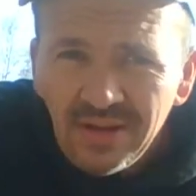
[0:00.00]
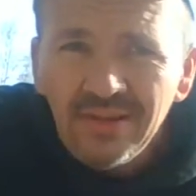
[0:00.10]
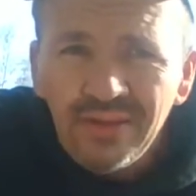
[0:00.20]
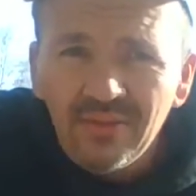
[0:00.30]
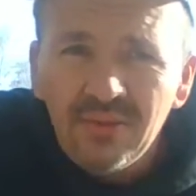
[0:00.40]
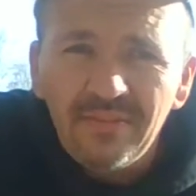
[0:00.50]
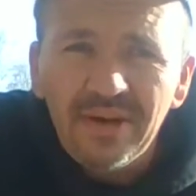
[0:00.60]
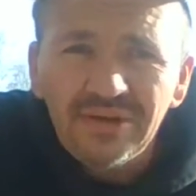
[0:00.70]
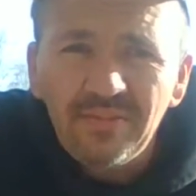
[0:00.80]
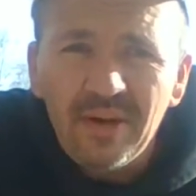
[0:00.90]
they want
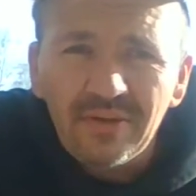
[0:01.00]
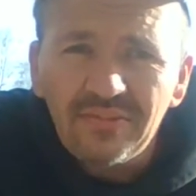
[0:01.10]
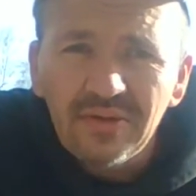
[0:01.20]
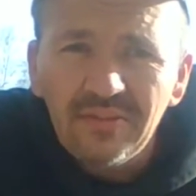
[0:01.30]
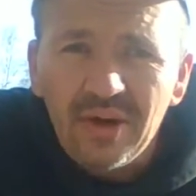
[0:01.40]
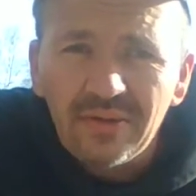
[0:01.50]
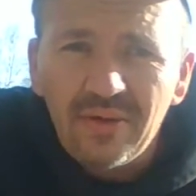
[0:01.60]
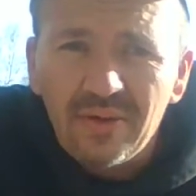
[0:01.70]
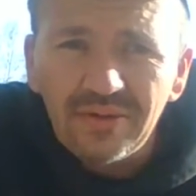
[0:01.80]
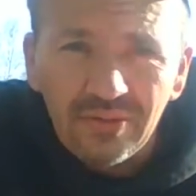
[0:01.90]
baseball or football
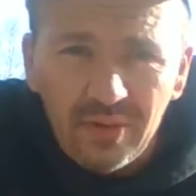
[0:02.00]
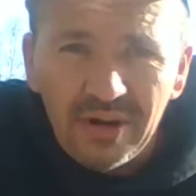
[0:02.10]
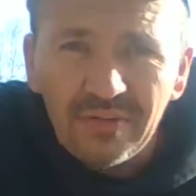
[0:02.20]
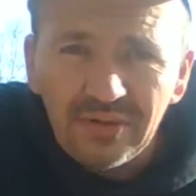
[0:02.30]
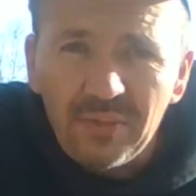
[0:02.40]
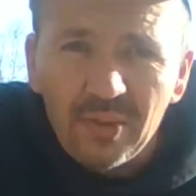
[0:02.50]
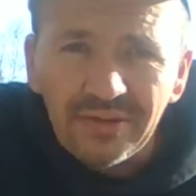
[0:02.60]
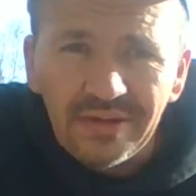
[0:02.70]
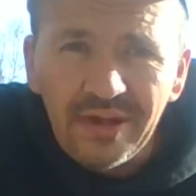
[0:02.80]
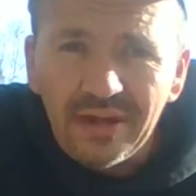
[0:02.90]
cards or whatever sport
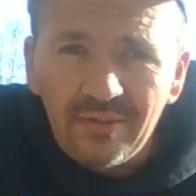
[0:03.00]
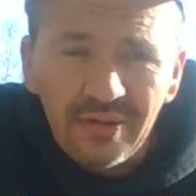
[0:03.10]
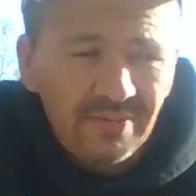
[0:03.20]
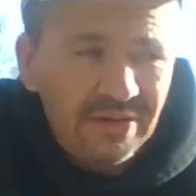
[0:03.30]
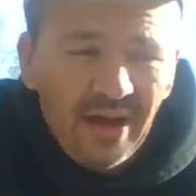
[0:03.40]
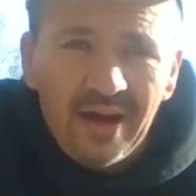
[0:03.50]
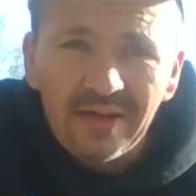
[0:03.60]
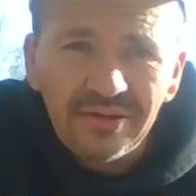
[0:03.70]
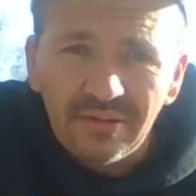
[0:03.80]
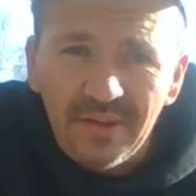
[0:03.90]
they like, whether it be
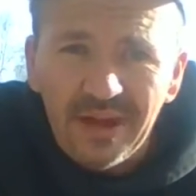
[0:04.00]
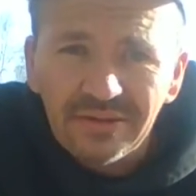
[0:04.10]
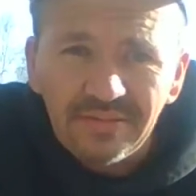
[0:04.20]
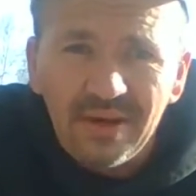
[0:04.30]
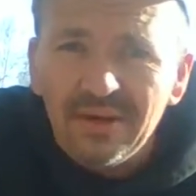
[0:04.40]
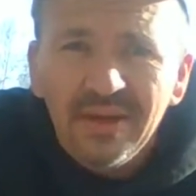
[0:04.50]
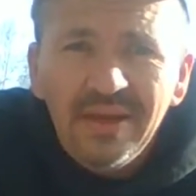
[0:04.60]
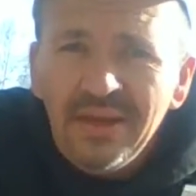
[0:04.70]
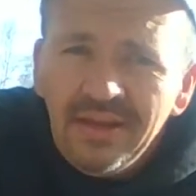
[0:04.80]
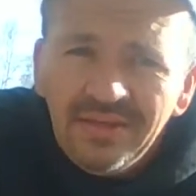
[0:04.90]
hockey or basketball.
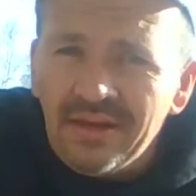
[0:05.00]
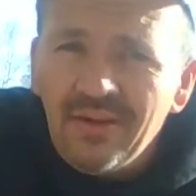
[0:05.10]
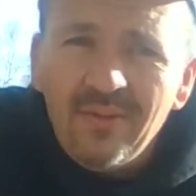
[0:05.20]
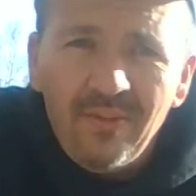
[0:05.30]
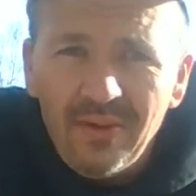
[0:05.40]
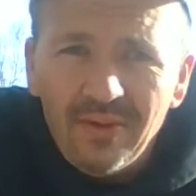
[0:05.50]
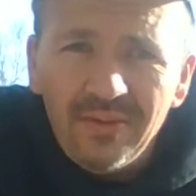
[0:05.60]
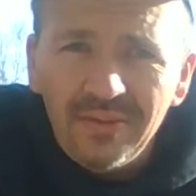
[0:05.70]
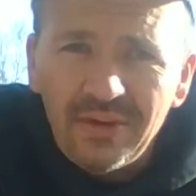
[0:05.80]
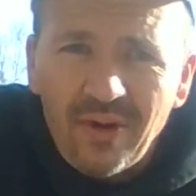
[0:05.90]
They don't
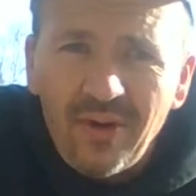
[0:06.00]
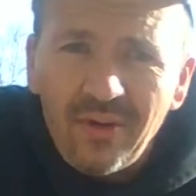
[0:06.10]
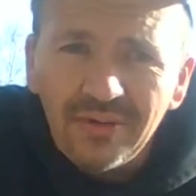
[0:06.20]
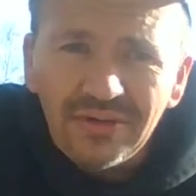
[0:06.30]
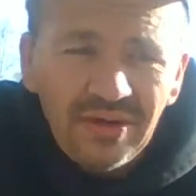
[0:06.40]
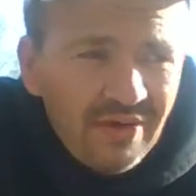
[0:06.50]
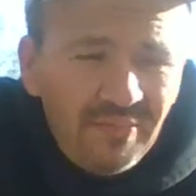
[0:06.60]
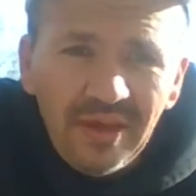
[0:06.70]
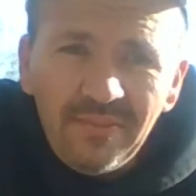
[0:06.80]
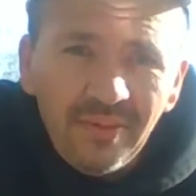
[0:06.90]
want cards of
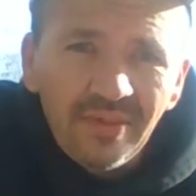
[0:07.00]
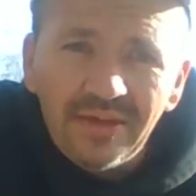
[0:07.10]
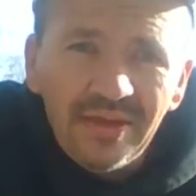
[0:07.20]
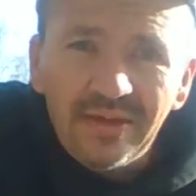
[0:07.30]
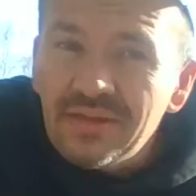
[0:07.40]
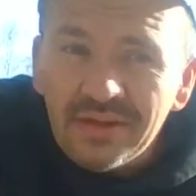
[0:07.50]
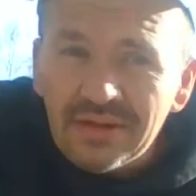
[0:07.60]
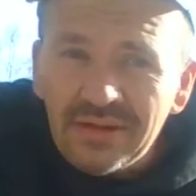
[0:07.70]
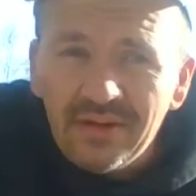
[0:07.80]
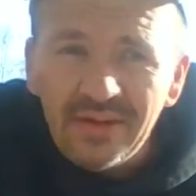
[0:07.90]
people that they, they could
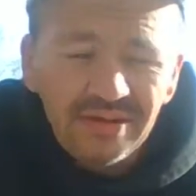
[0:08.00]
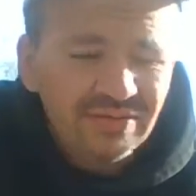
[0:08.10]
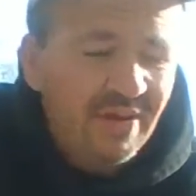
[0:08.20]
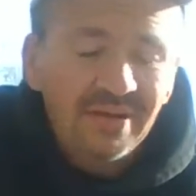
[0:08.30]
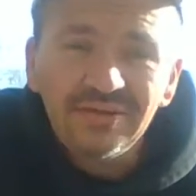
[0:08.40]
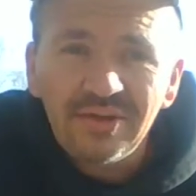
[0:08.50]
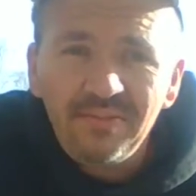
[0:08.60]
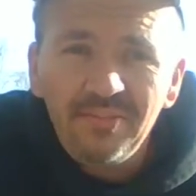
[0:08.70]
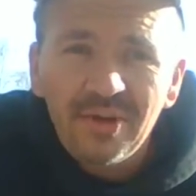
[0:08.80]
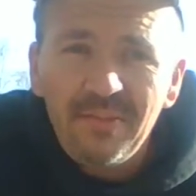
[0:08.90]
care less about, because they're,
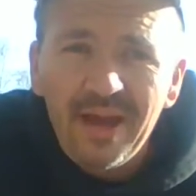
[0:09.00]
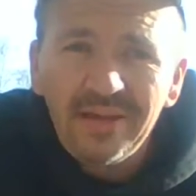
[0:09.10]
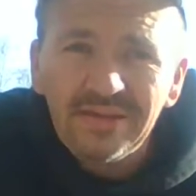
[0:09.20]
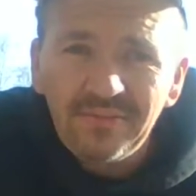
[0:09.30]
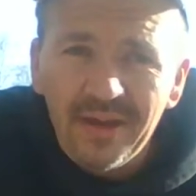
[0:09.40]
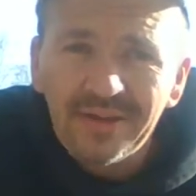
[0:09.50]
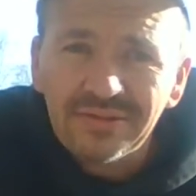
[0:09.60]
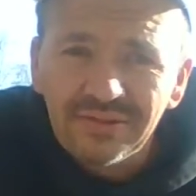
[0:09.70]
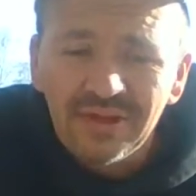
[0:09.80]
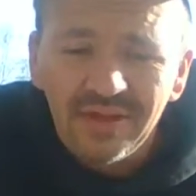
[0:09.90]
they're buying these packs
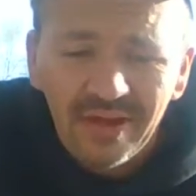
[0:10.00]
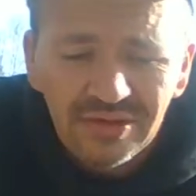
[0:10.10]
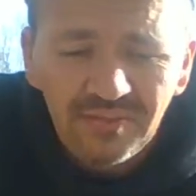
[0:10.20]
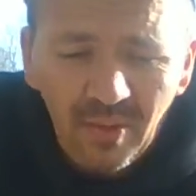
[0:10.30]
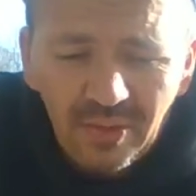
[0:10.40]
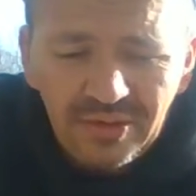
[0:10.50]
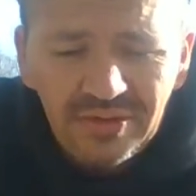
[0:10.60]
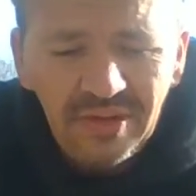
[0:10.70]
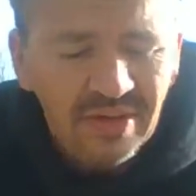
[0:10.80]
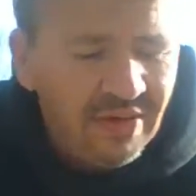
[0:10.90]
because they like sports,
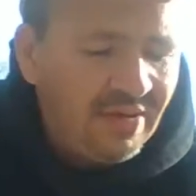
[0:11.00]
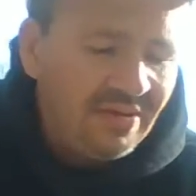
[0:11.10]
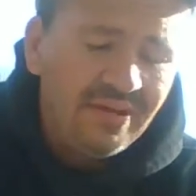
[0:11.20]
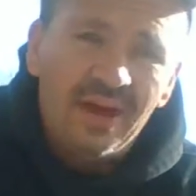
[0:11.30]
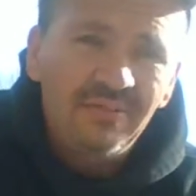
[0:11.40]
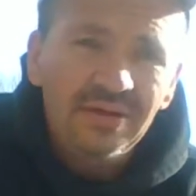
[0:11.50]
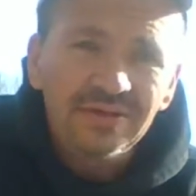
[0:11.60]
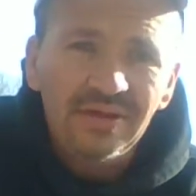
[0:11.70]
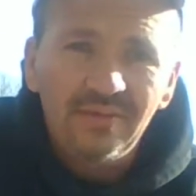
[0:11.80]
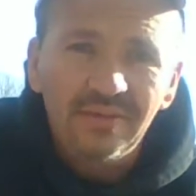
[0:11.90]
not because
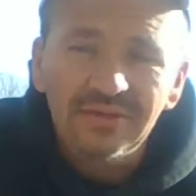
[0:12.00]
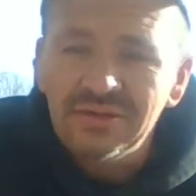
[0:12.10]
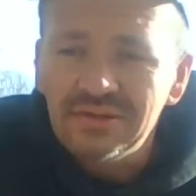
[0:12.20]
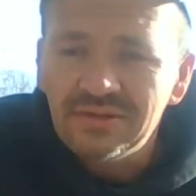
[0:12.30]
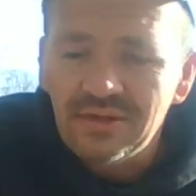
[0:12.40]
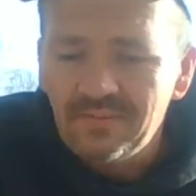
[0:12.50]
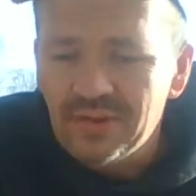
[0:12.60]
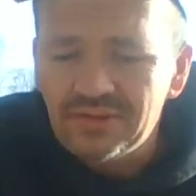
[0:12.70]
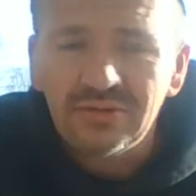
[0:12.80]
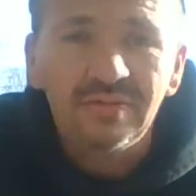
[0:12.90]
they want to see some
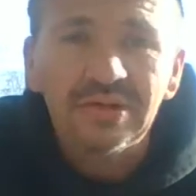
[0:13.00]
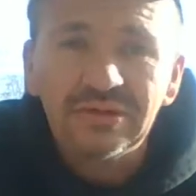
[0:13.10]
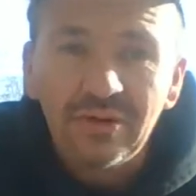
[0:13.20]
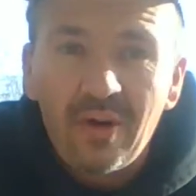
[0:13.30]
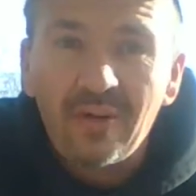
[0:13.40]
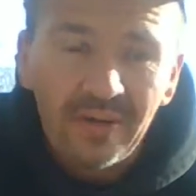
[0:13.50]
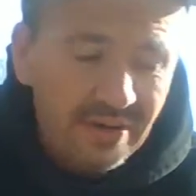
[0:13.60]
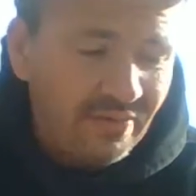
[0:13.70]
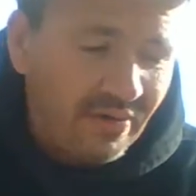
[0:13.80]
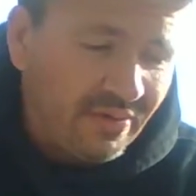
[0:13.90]
picture of a guitar
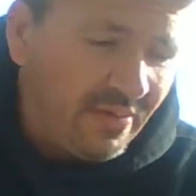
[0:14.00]
hero.